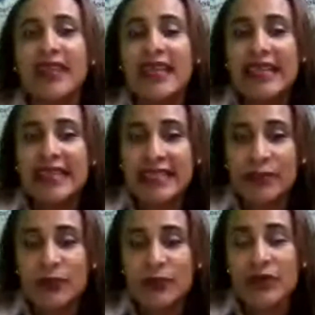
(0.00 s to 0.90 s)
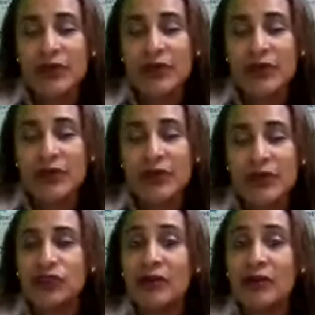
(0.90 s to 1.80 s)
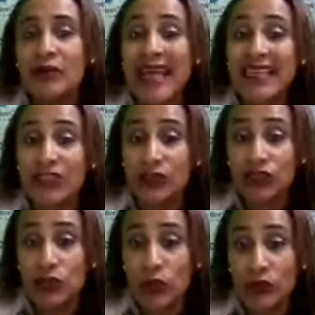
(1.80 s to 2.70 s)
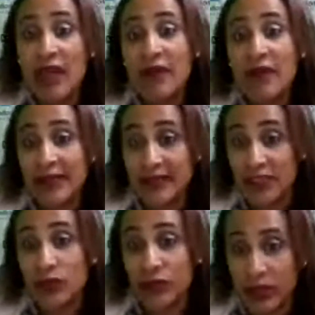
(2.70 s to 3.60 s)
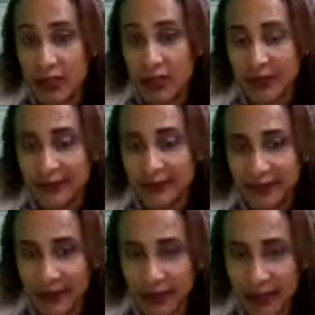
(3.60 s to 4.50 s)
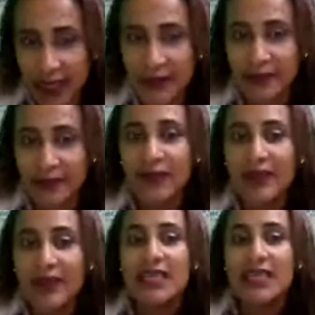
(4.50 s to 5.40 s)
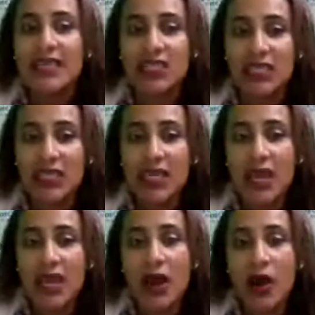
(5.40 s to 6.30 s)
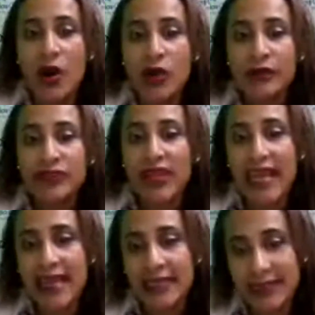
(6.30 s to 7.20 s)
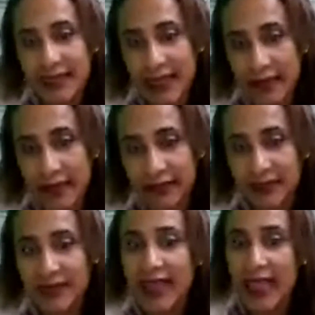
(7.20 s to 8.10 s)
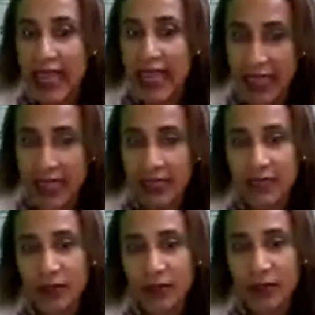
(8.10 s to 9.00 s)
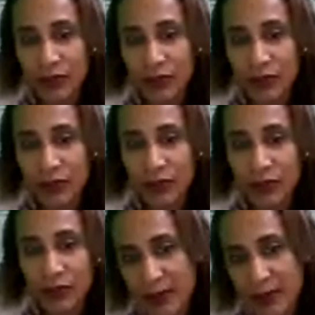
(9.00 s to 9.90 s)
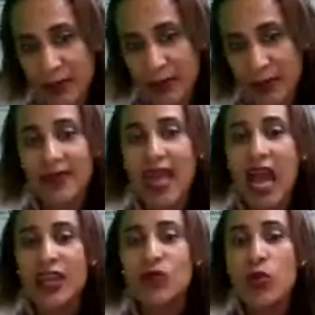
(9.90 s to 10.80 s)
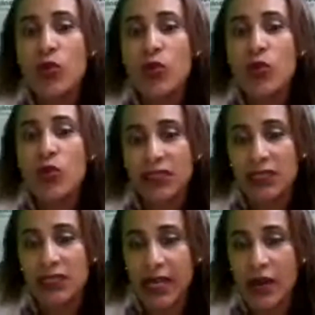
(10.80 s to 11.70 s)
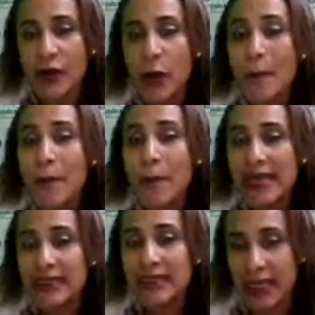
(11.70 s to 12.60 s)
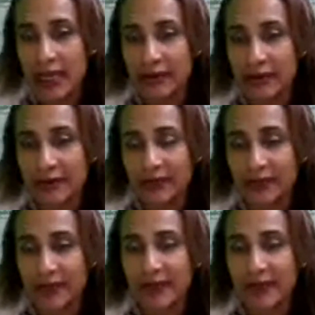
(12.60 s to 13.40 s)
This pronoun talk about the actions done by the subject. Okay? She hurts herself. Ella se cortó ella misma. I watched the car myself.